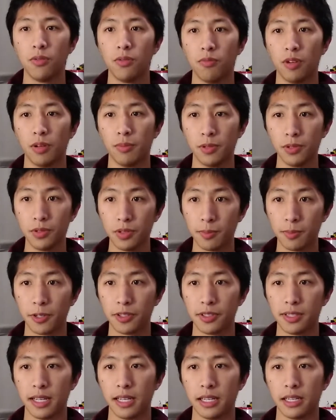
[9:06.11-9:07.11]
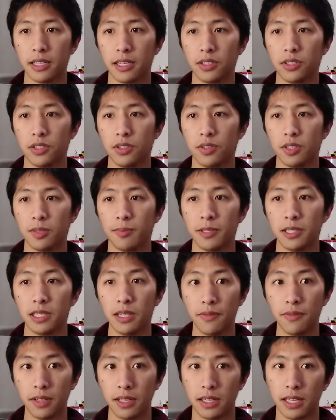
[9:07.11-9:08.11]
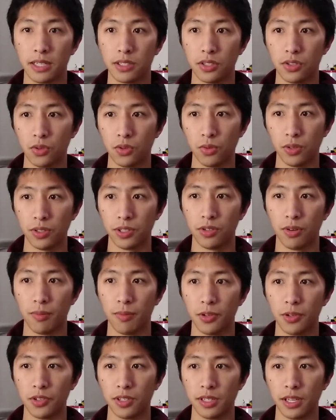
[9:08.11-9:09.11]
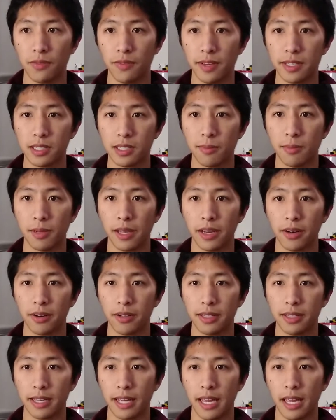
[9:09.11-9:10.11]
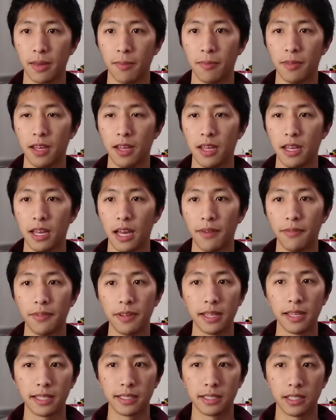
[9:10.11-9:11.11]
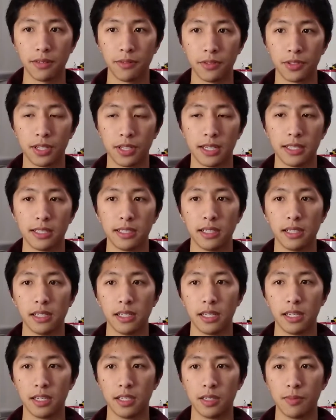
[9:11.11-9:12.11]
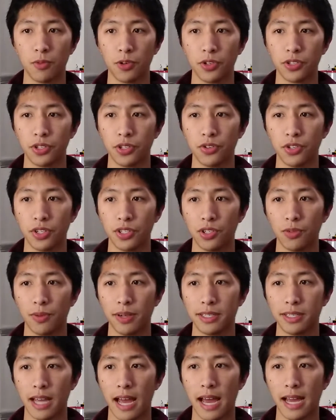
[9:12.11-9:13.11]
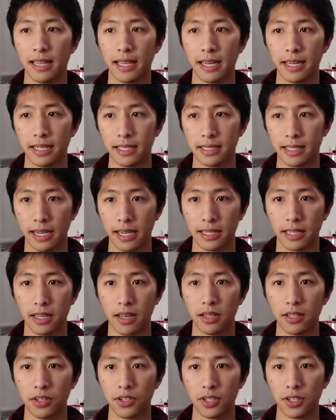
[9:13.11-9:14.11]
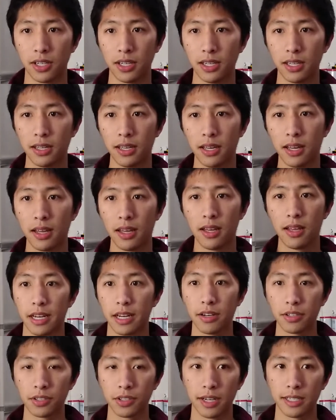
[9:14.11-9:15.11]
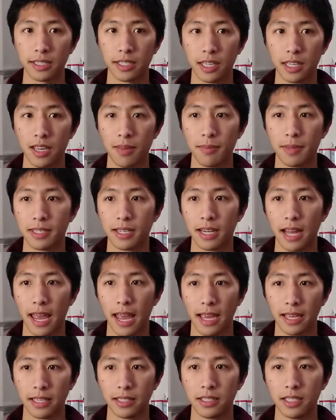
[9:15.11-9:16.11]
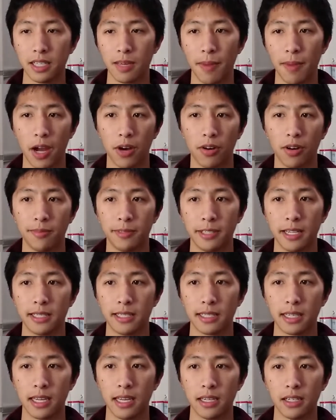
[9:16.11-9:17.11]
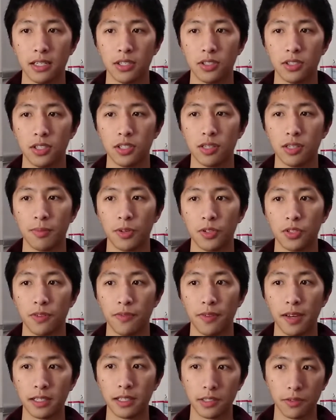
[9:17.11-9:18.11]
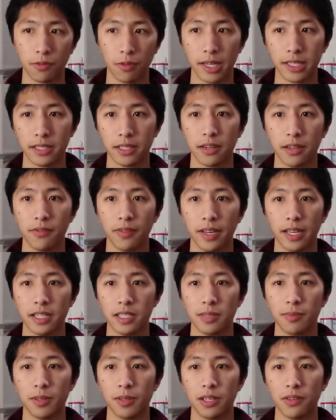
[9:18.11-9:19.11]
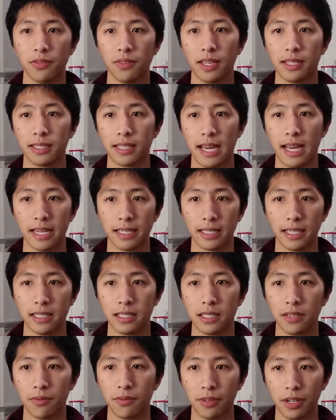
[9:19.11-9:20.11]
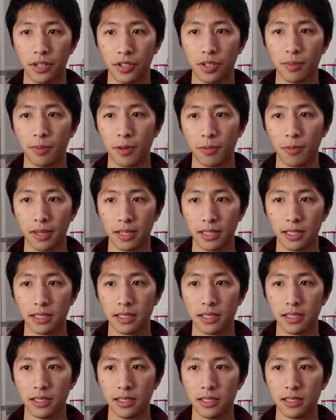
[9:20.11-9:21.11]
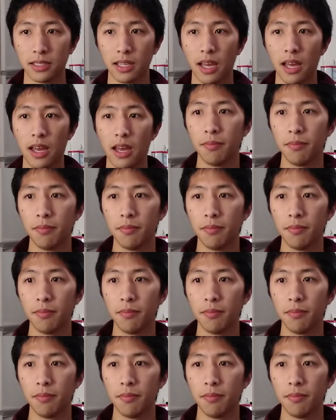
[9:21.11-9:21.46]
While Blue's personality is used specifically as a tool to emotionally invest the player in the game, I feel like Silver's hostility is more so just a way to highlight his ideology. Characterizing him as an angsty, power-obsessed kid is just the most effective way to convey his belief that kindness and friendship are weaknesses.